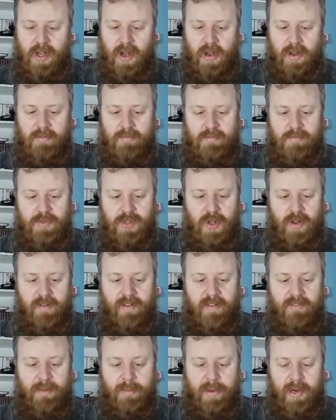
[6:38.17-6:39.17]
got
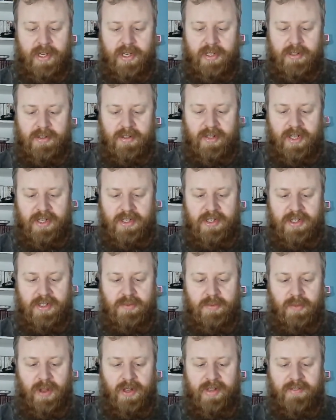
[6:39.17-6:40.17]
sort of everybody lists